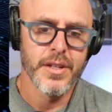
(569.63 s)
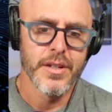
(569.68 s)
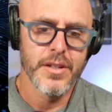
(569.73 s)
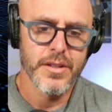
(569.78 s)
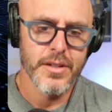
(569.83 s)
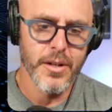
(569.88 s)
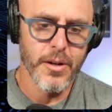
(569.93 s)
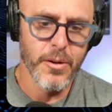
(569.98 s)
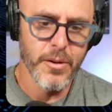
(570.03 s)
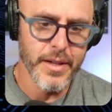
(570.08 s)

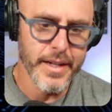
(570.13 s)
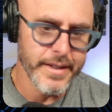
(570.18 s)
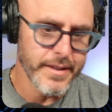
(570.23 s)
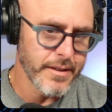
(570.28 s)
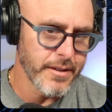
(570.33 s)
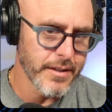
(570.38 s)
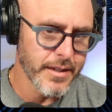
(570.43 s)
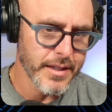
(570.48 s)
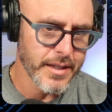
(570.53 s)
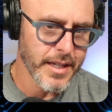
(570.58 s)
So
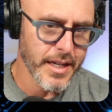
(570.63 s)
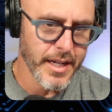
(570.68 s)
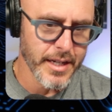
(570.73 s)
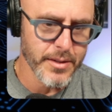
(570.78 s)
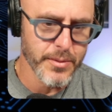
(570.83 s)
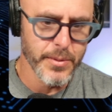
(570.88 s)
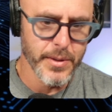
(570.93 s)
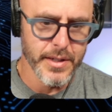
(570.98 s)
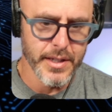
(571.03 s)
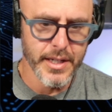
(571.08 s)
let's look at the
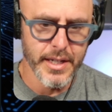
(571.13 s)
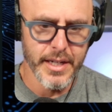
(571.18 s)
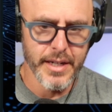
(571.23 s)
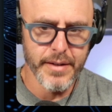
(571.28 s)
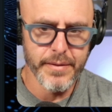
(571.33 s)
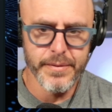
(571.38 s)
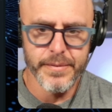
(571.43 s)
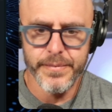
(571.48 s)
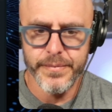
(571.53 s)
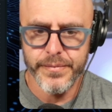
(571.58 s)
next one that I
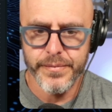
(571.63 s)
have.